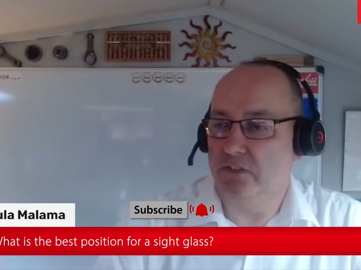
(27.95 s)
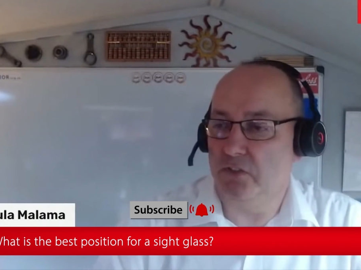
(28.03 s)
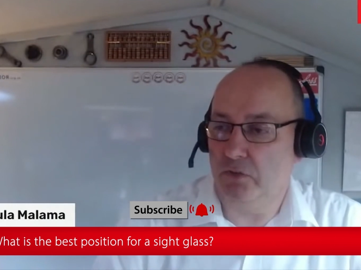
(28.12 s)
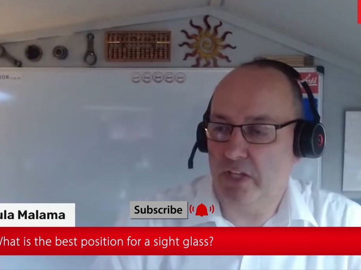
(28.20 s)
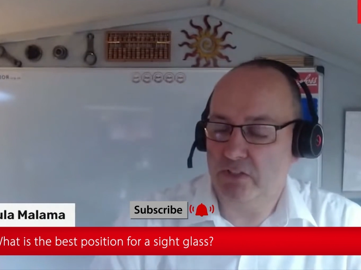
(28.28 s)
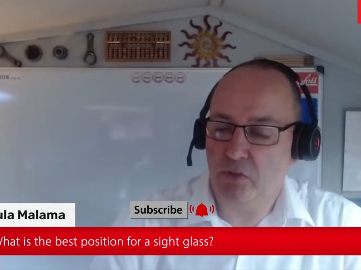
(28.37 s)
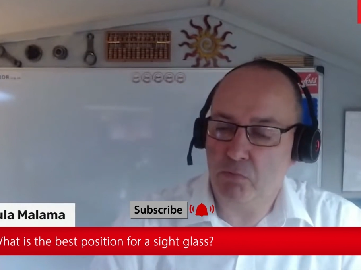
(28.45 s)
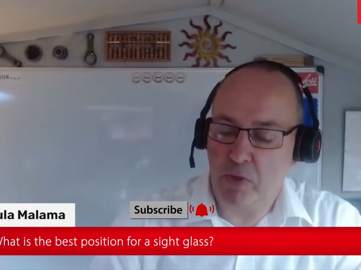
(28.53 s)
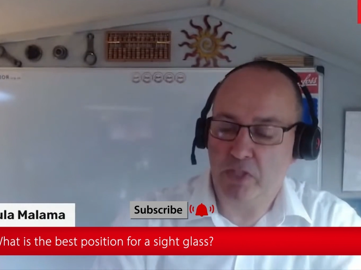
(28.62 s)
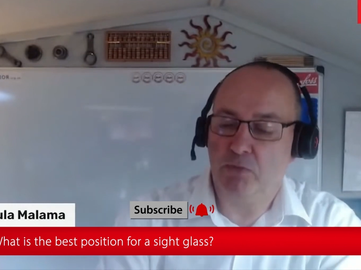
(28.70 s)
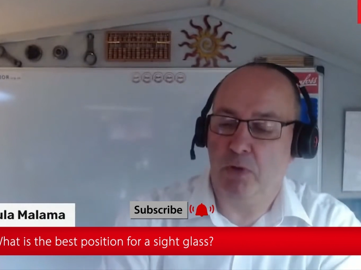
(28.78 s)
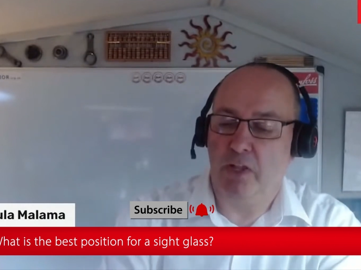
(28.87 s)
So that's the
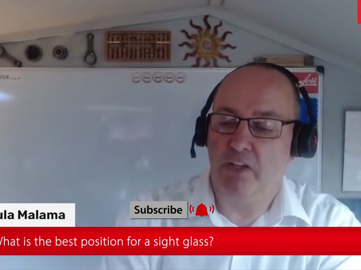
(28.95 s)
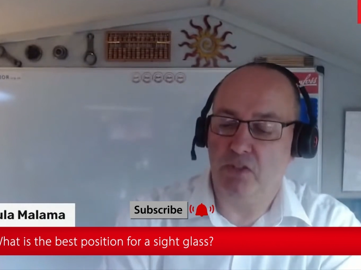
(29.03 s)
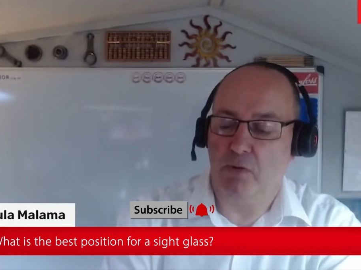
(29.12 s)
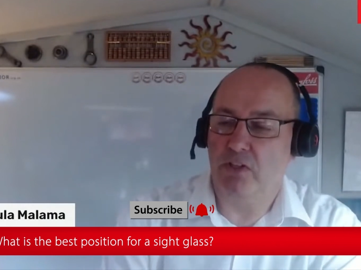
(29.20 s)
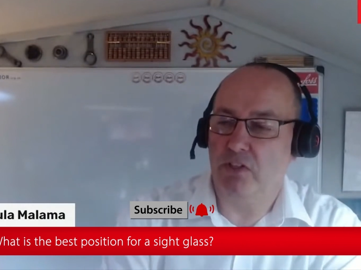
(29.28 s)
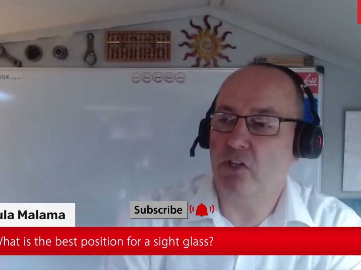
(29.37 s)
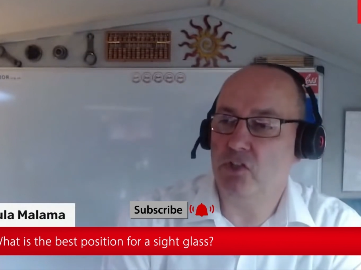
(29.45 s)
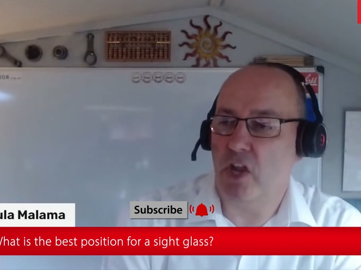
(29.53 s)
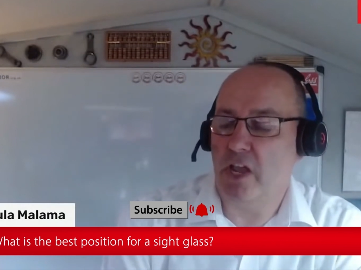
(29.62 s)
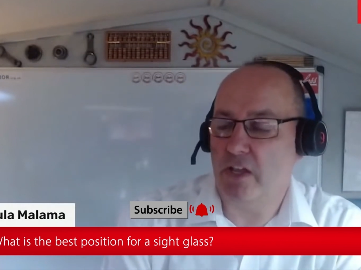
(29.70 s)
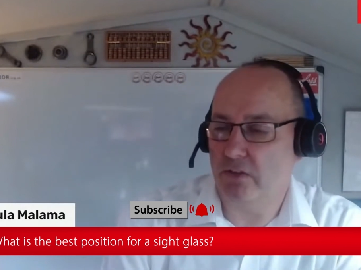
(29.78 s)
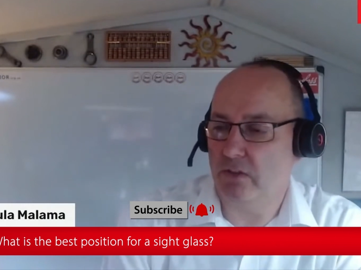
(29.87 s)
best place to actually
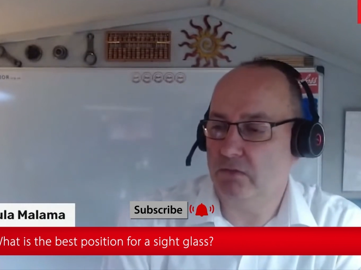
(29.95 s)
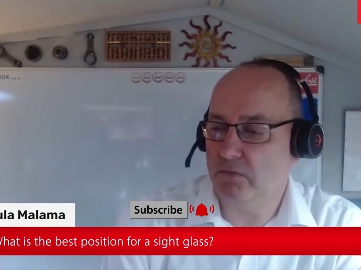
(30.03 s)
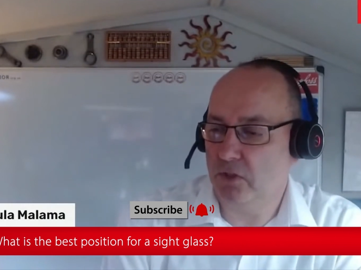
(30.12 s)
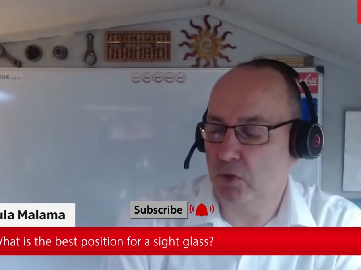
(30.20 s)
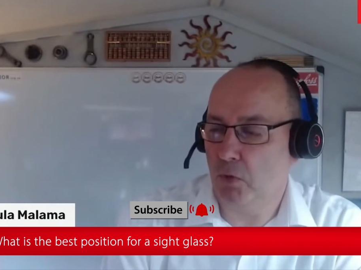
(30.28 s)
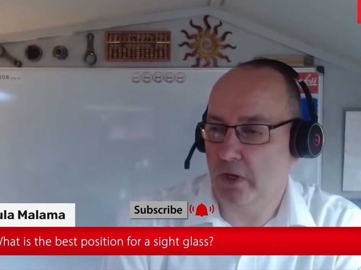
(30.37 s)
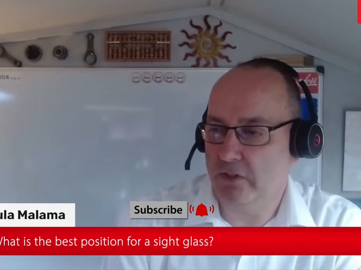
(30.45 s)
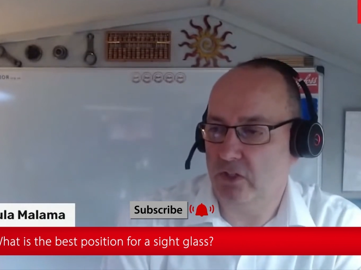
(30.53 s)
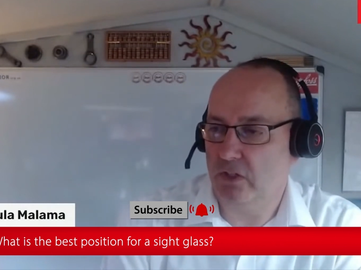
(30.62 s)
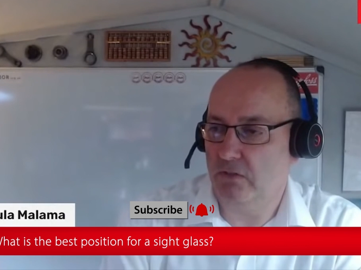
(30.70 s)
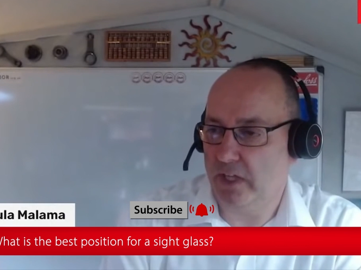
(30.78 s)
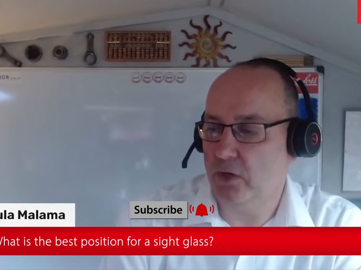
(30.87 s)
check the
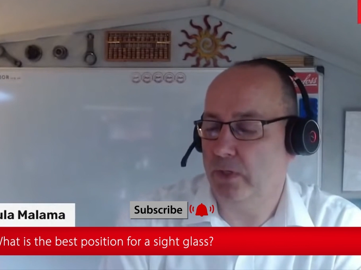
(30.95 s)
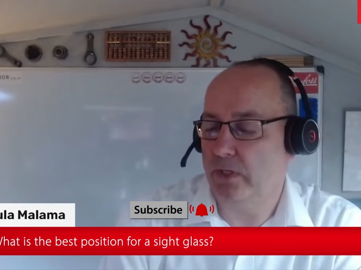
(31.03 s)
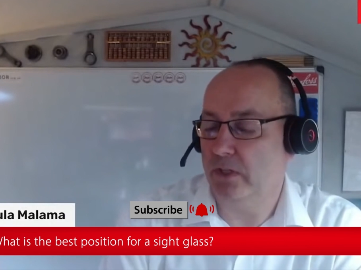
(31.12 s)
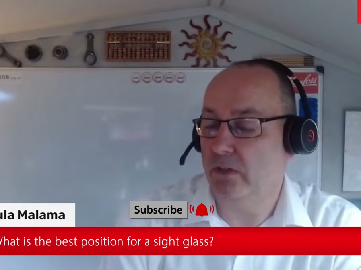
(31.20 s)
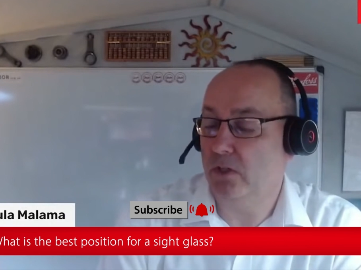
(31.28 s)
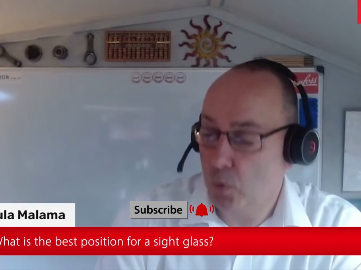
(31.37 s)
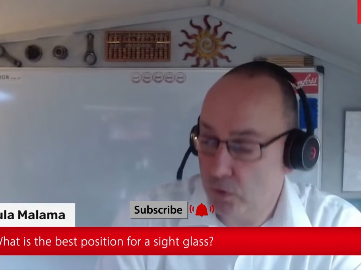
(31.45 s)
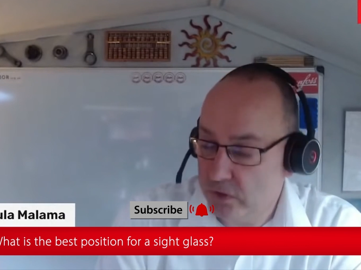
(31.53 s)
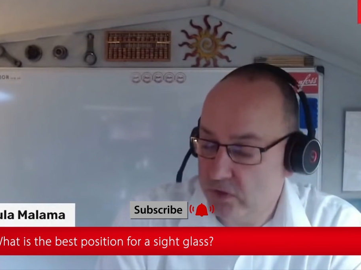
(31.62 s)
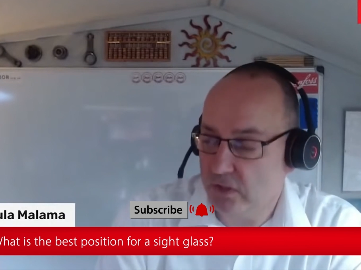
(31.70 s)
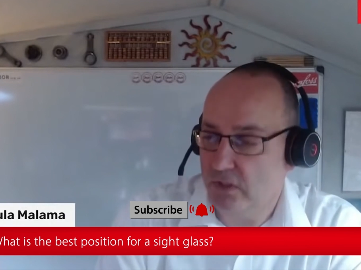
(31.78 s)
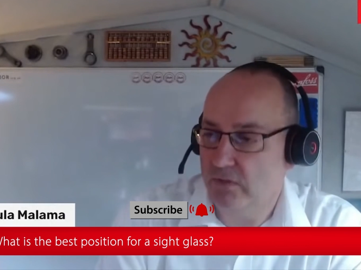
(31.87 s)
quality of liquid and the
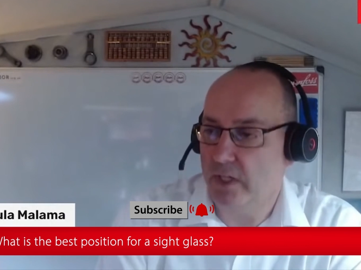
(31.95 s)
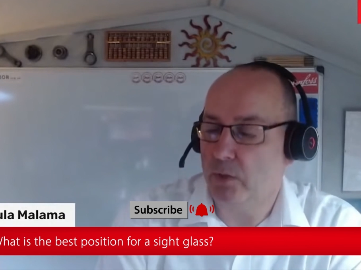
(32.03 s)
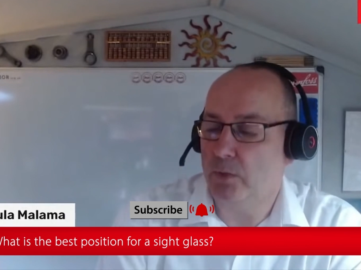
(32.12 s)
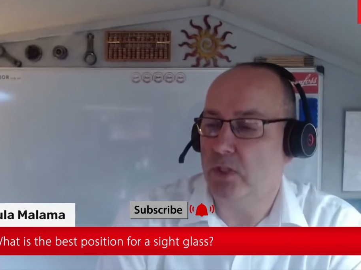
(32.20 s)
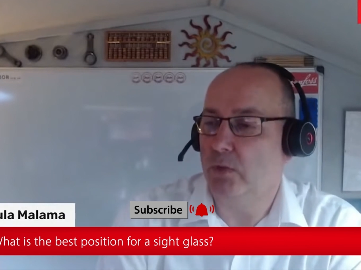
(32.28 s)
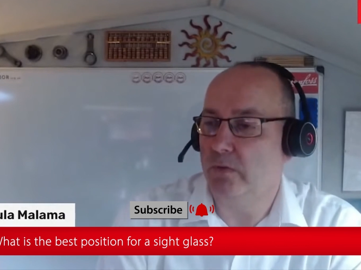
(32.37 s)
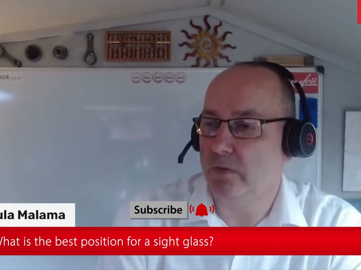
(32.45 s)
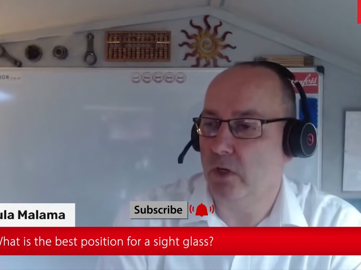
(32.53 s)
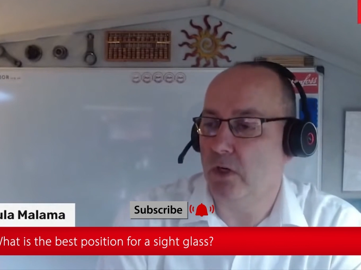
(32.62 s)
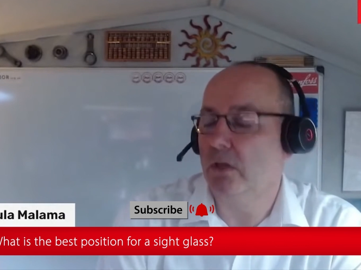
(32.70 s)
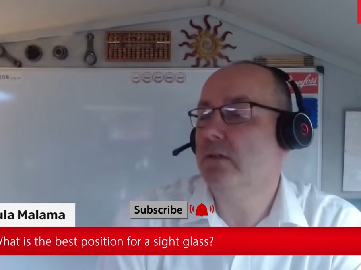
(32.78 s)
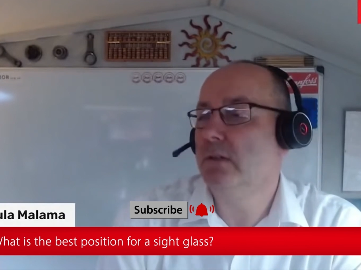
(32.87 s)
quantity of liquid that we've
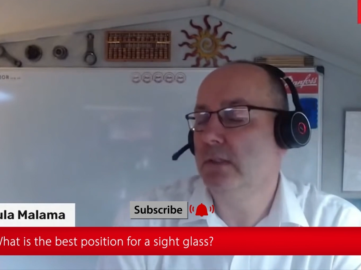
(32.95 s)
got.